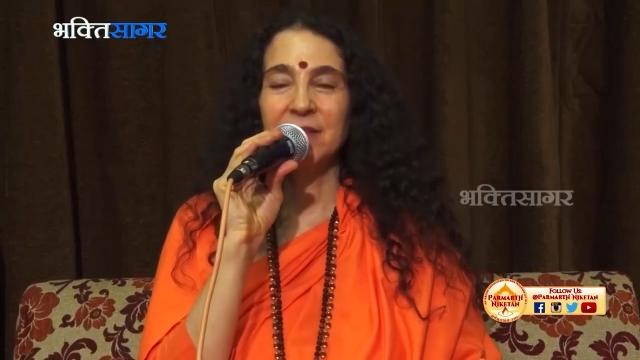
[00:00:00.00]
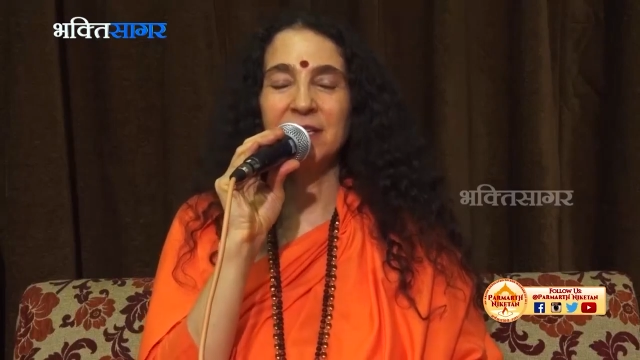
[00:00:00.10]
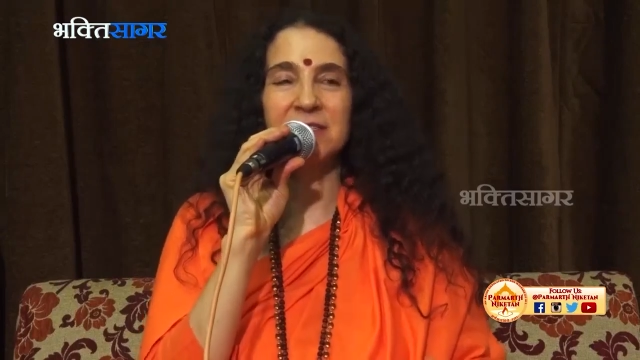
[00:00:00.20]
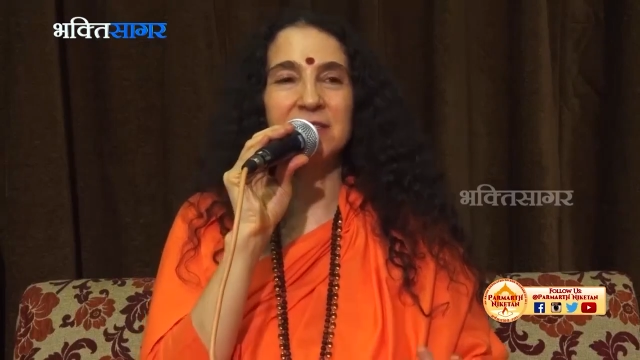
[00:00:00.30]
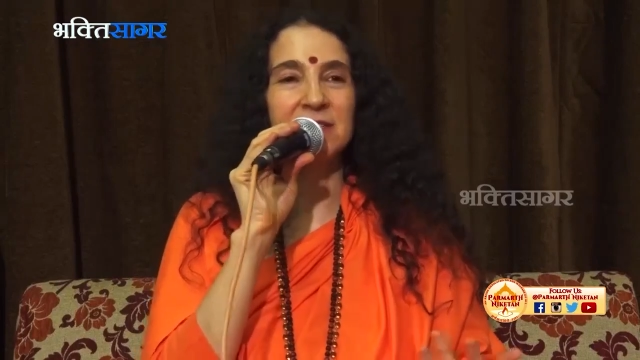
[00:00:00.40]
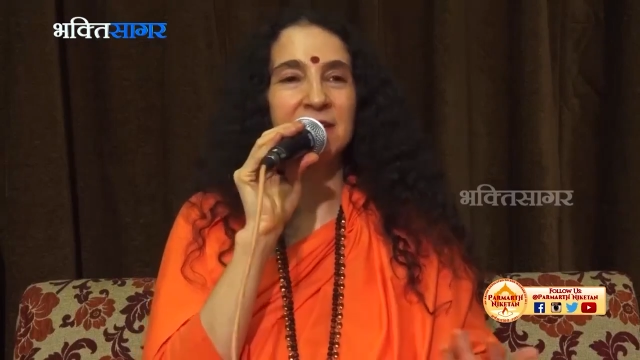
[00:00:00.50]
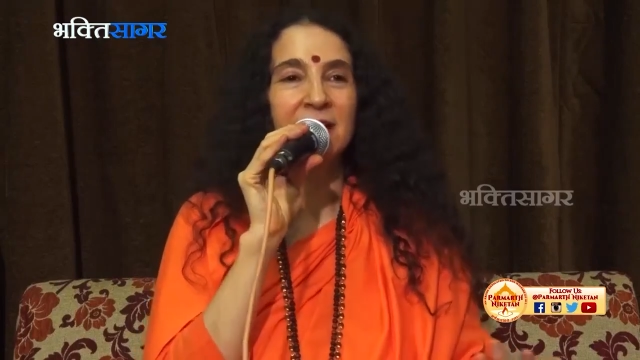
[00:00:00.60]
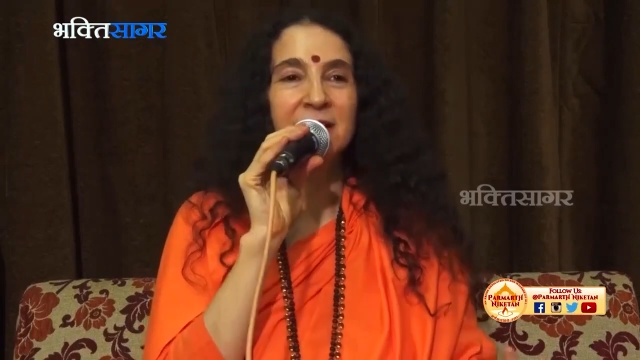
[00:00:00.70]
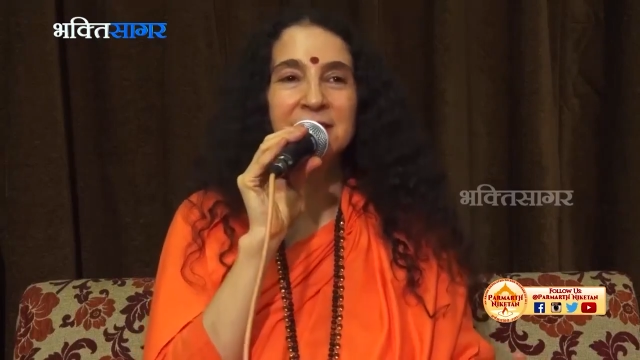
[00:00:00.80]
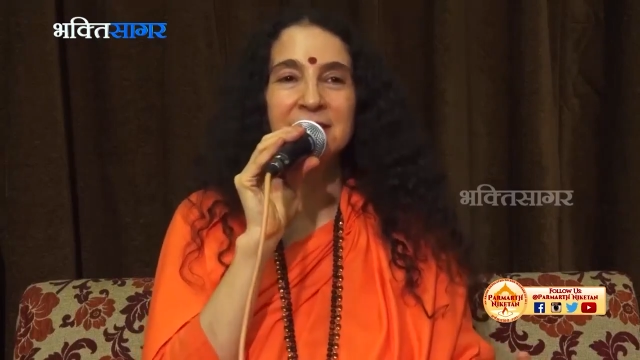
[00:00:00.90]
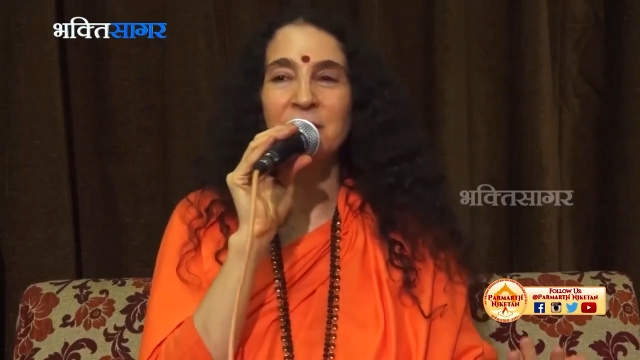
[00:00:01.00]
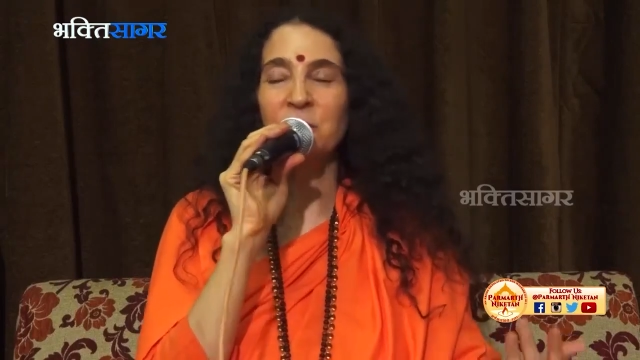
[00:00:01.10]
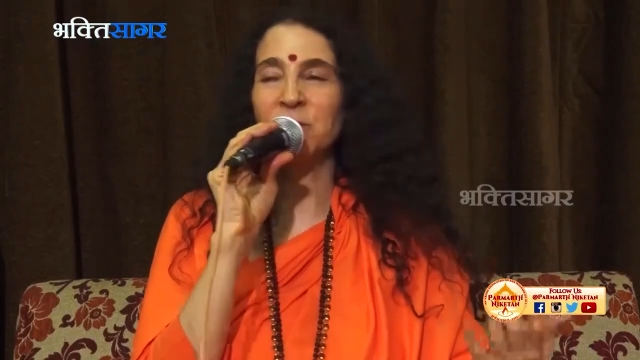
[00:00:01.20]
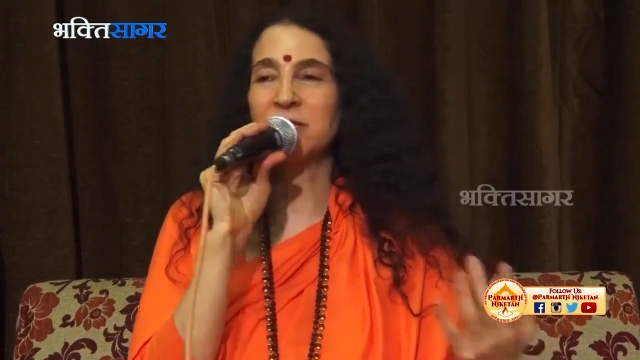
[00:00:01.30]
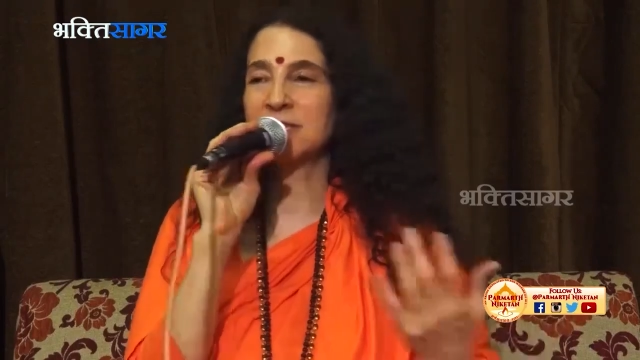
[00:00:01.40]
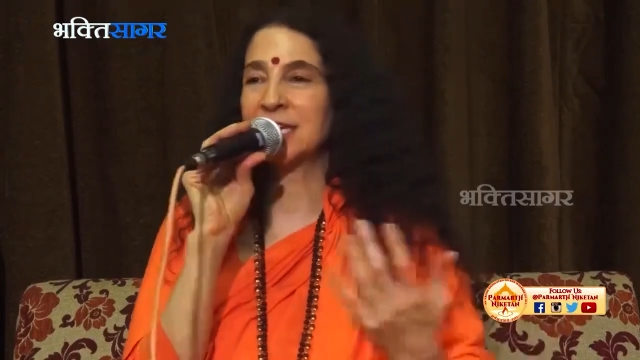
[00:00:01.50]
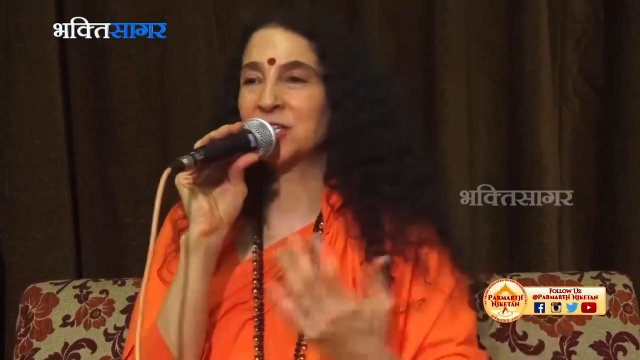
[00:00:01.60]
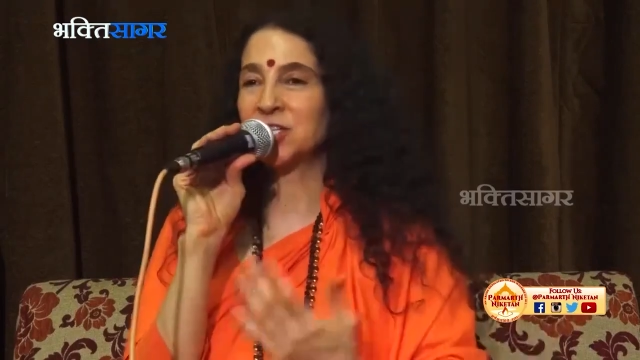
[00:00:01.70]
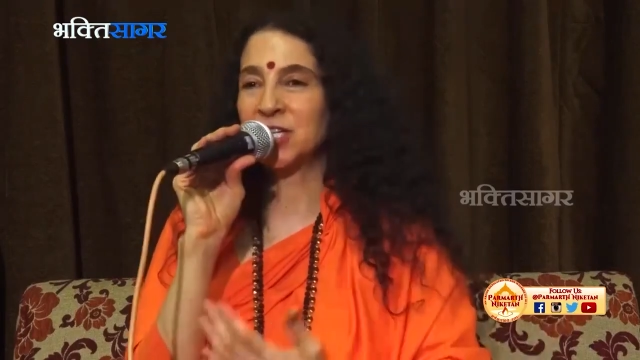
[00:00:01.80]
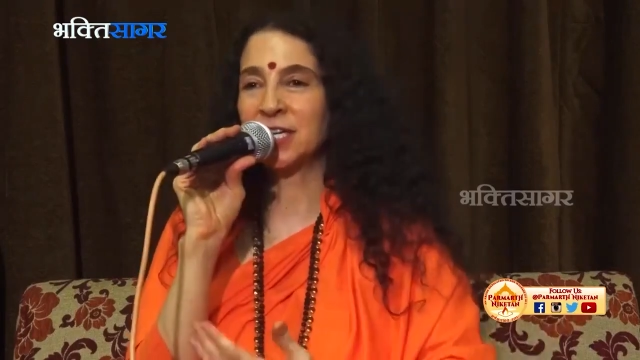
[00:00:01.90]
it's a sannyasi or it's an
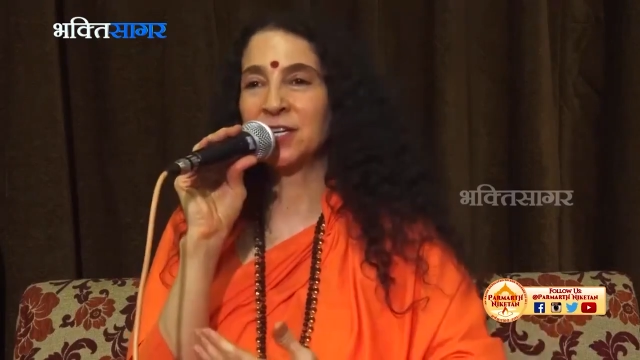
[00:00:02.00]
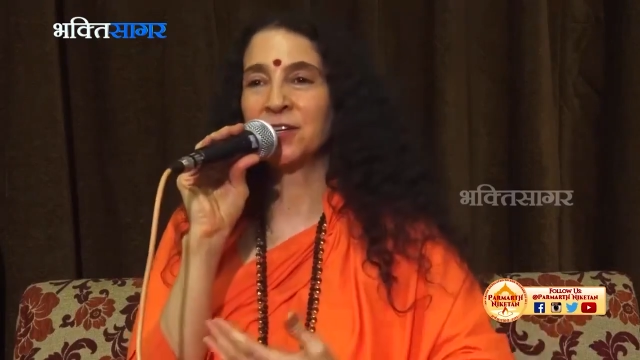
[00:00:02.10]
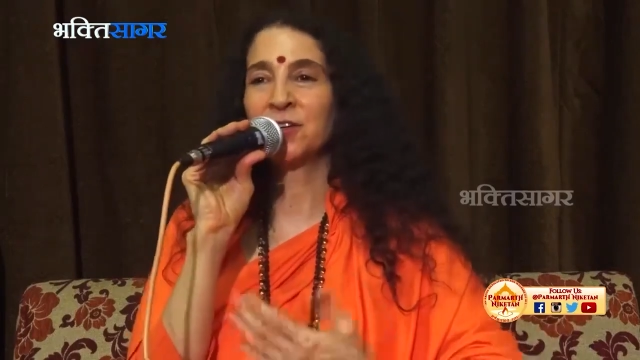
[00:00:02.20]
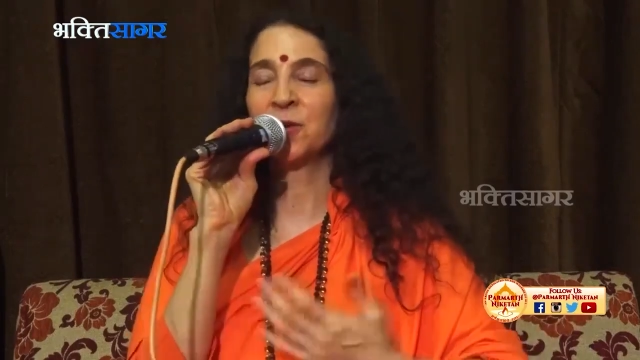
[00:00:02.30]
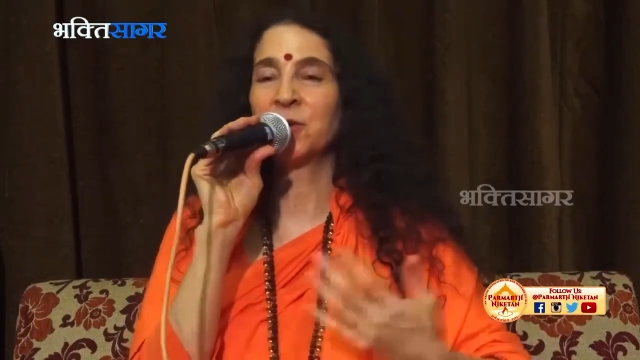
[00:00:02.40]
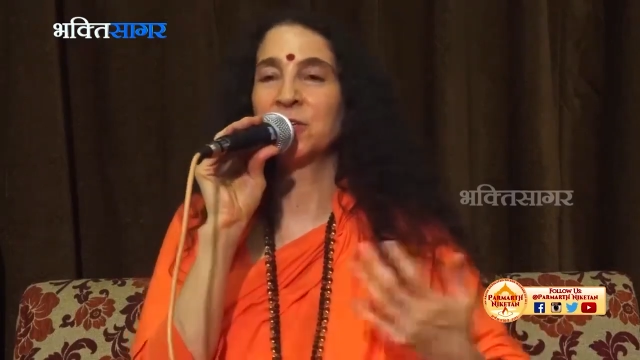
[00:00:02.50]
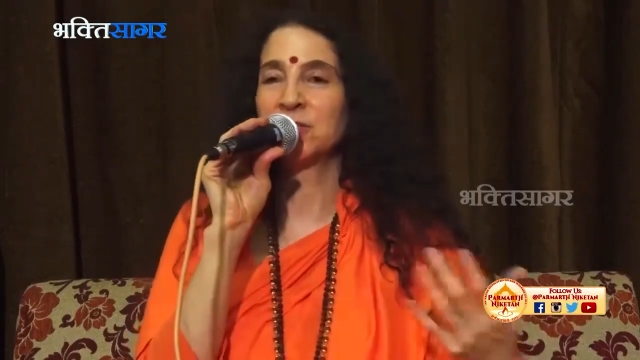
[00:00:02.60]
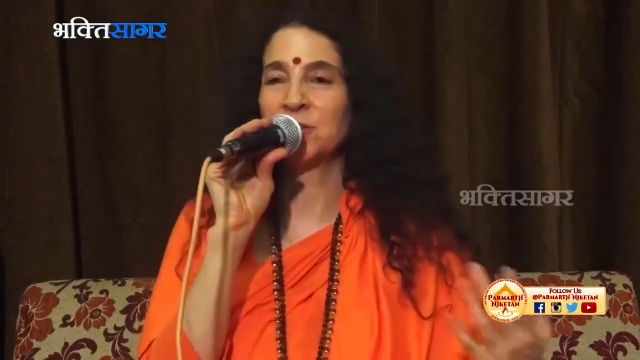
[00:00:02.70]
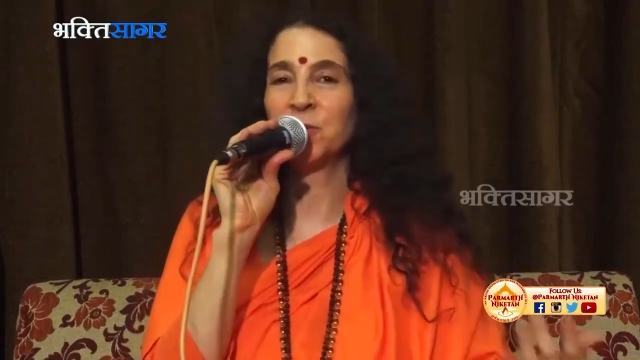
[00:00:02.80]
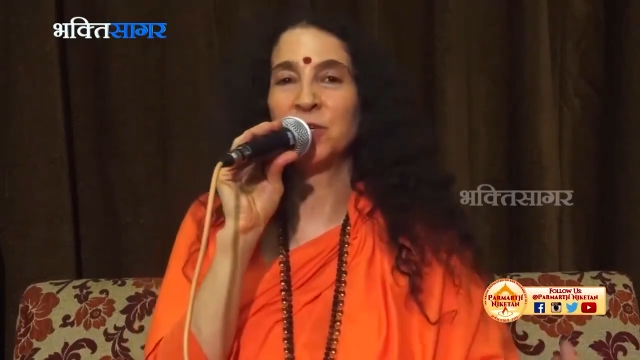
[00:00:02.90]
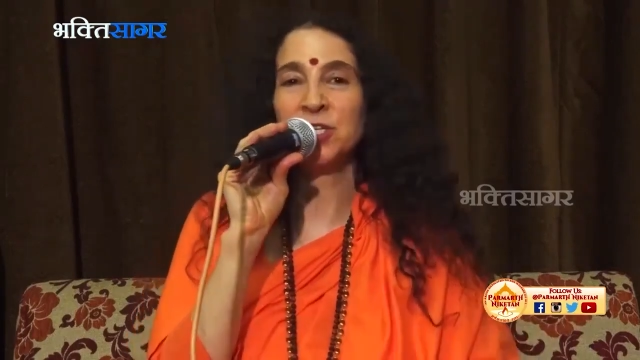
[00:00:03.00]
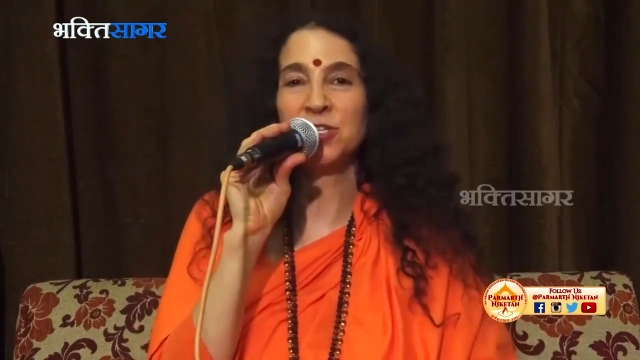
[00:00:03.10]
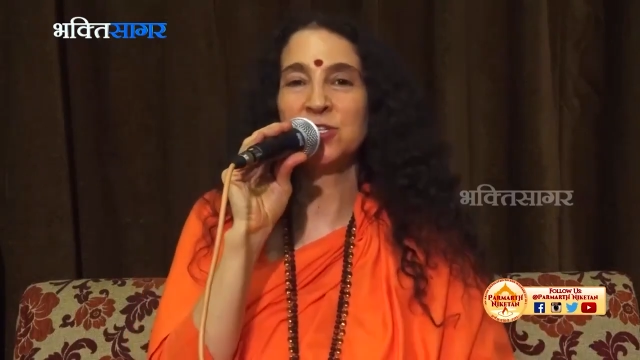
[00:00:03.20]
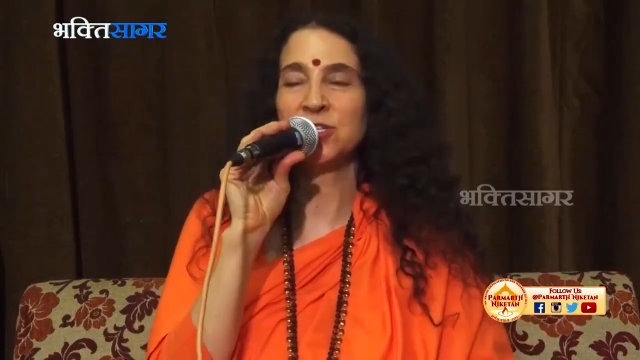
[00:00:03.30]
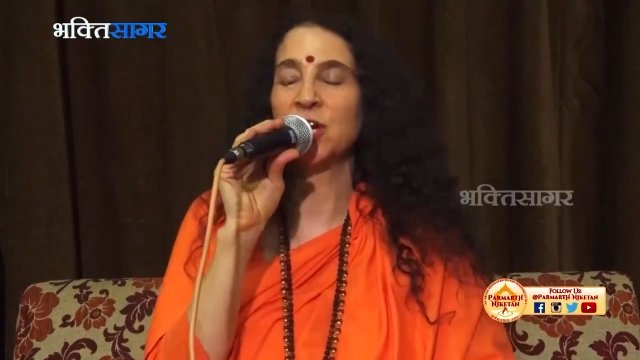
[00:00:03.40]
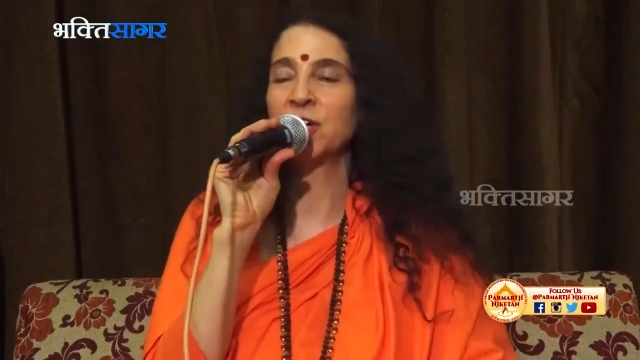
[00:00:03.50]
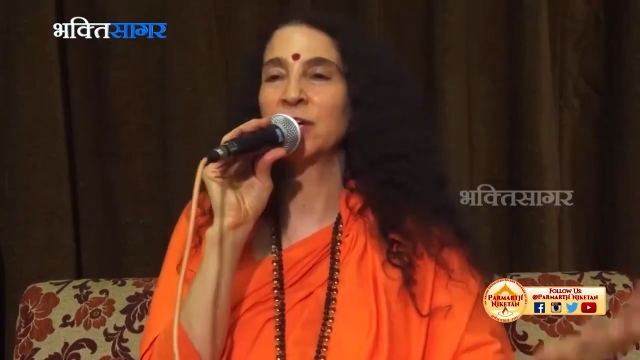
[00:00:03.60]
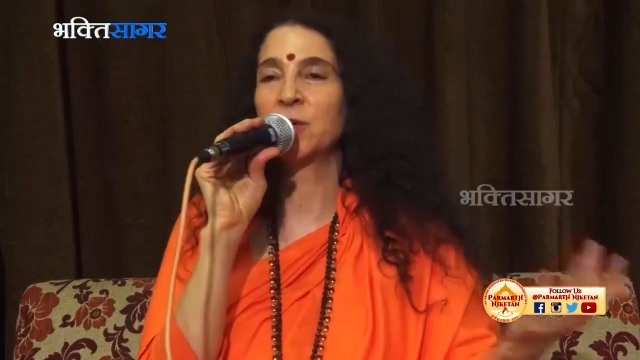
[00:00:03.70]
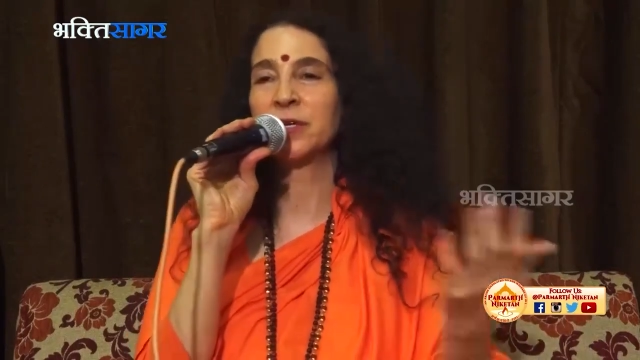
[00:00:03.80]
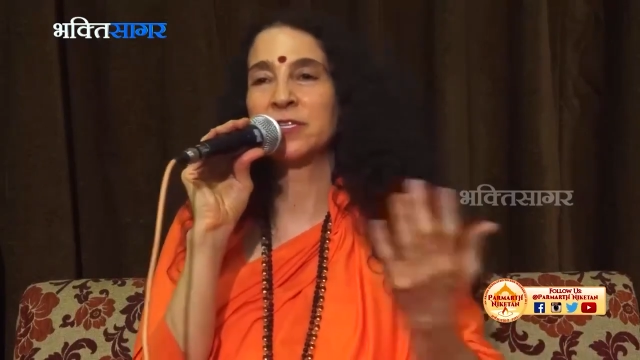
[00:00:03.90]
engineer or it's an orange sari or